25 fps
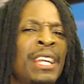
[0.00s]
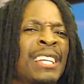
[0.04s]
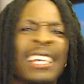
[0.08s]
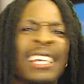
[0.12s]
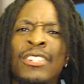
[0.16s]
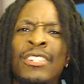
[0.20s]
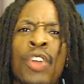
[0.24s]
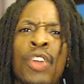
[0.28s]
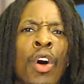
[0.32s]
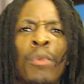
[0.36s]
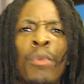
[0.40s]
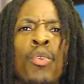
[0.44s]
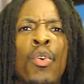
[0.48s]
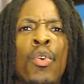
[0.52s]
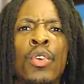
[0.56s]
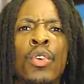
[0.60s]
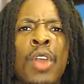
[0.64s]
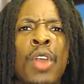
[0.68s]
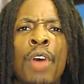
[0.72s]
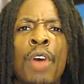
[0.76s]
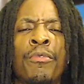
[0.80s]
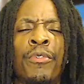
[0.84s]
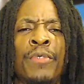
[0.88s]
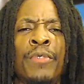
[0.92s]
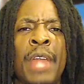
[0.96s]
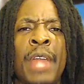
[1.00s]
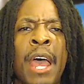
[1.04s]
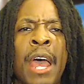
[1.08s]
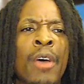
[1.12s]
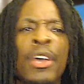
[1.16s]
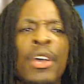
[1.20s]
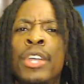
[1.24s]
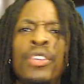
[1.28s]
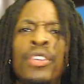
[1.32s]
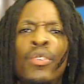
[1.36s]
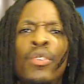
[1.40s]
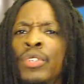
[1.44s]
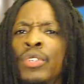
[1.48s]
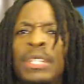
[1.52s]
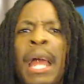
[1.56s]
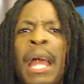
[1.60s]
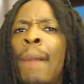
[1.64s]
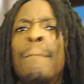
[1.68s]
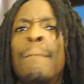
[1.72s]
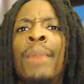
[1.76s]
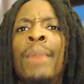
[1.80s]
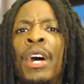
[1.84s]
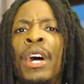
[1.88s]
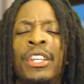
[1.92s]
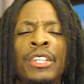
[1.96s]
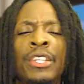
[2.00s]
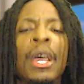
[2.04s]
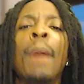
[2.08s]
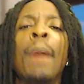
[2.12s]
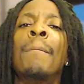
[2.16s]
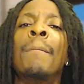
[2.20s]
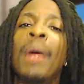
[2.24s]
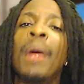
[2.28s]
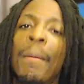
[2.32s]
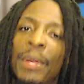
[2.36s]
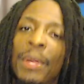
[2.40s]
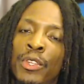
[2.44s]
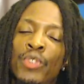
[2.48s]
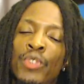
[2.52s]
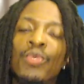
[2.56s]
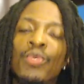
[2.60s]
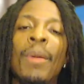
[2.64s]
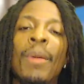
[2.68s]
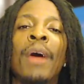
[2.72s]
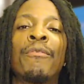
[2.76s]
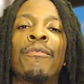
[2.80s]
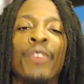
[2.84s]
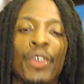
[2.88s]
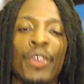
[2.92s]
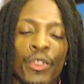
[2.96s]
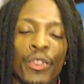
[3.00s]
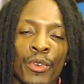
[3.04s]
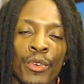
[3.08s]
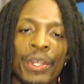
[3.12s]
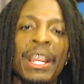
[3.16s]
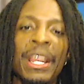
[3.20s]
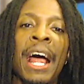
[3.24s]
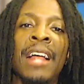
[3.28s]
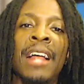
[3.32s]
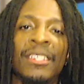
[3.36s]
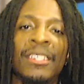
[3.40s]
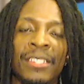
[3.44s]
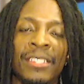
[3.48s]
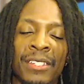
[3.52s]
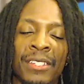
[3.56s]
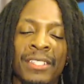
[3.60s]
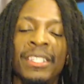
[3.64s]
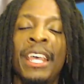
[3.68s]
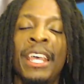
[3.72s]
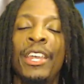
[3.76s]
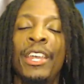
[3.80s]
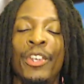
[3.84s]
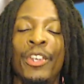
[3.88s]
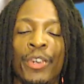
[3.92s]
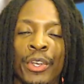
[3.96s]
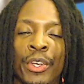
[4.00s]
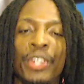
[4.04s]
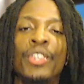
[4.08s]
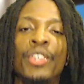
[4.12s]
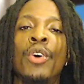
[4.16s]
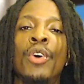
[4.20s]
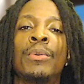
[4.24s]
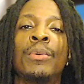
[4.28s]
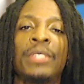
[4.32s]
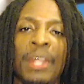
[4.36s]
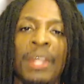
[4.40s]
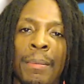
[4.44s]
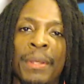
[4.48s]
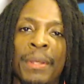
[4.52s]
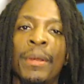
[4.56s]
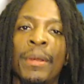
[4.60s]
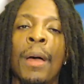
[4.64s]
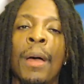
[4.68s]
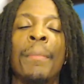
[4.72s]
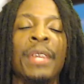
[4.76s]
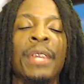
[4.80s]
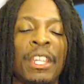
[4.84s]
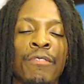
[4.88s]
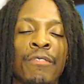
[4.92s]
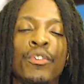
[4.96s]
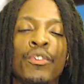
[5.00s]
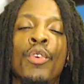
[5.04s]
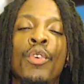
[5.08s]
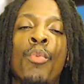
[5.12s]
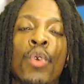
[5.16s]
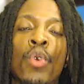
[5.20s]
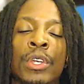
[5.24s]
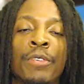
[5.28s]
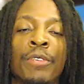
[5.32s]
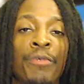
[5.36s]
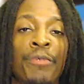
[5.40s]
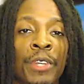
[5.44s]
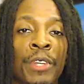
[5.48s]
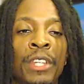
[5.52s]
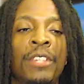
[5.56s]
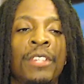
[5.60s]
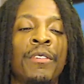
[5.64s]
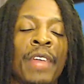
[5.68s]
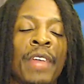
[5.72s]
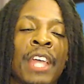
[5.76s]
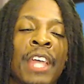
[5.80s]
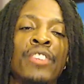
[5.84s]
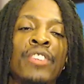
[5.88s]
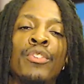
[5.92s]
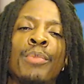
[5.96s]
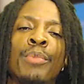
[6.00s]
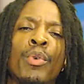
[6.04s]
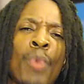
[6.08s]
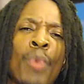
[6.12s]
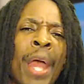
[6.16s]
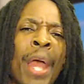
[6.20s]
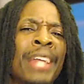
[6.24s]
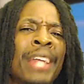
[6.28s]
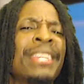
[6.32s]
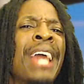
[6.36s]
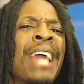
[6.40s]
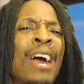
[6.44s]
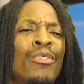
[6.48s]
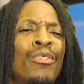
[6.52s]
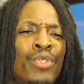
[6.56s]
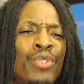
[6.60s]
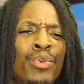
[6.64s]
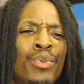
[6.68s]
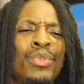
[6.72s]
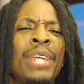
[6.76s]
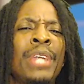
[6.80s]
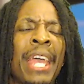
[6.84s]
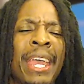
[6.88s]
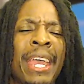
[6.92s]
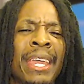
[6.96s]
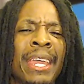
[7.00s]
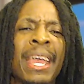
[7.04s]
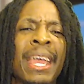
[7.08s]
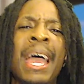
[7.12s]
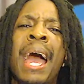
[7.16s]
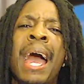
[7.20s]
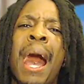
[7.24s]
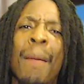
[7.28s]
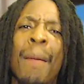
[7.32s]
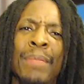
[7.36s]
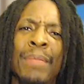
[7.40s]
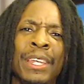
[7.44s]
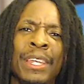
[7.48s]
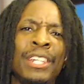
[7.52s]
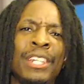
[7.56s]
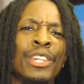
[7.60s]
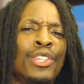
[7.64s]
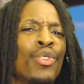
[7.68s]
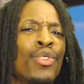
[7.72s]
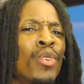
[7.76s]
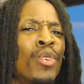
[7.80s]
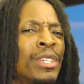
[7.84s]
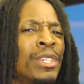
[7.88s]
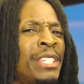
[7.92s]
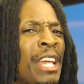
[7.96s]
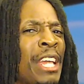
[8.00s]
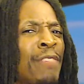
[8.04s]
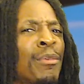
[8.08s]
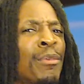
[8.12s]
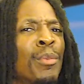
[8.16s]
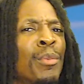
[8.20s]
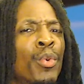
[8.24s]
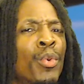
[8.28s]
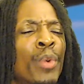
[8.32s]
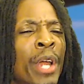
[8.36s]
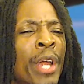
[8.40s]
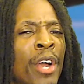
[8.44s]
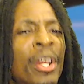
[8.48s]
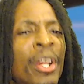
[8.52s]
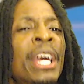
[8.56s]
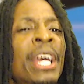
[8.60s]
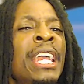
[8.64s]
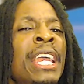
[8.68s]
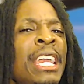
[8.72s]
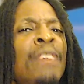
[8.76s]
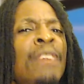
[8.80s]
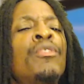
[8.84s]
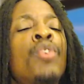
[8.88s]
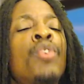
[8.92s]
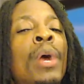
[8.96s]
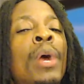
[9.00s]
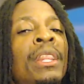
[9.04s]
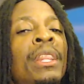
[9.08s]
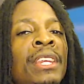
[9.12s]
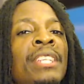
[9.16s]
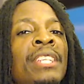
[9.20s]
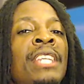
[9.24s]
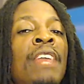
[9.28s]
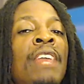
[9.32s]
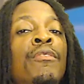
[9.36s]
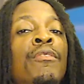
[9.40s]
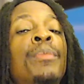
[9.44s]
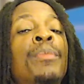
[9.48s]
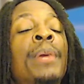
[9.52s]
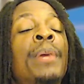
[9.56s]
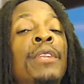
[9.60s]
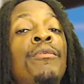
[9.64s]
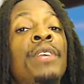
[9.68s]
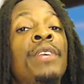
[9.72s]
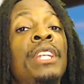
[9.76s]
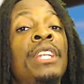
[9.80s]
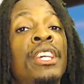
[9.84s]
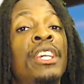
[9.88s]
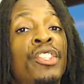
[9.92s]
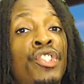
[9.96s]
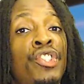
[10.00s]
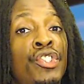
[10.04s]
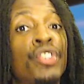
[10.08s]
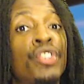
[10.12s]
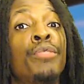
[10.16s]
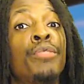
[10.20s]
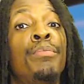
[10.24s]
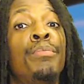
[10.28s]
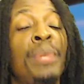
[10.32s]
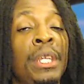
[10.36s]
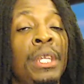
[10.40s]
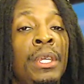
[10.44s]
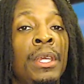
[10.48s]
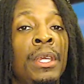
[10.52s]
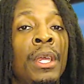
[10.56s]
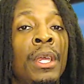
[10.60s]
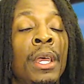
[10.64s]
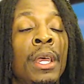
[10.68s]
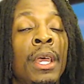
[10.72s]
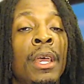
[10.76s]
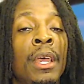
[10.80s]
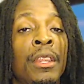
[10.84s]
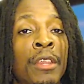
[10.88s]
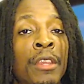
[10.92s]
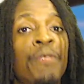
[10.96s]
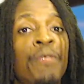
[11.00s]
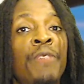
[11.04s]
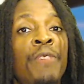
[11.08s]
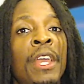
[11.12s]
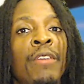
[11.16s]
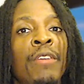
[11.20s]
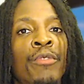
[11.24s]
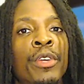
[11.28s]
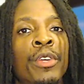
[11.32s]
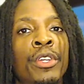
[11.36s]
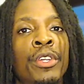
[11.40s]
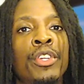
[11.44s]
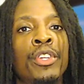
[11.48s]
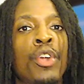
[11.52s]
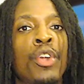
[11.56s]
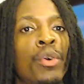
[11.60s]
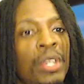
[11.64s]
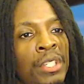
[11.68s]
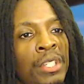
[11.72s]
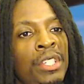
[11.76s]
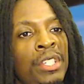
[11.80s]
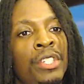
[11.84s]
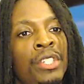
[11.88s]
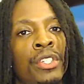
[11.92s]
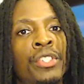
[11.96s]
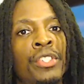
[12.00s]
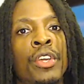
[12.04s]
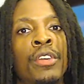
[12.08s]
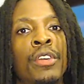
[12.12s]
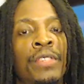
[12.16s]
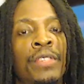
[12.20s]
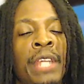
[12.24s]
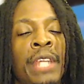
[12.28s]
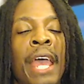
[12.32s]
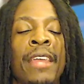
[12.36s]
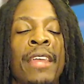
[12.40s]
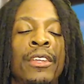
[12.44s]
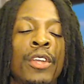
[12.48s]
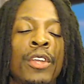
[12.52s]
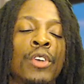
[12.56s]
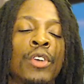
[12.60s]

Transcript: That's all I'm going off of now. You know, it's not much, but I'm going to do my further analysis later. You know what I'm saying? I'm going to give you a more definitive answer. But right now, today, I'm leaning towards David Morrell, even though I think David Benavidez should be the favorite, you know, because he deserves that, you know.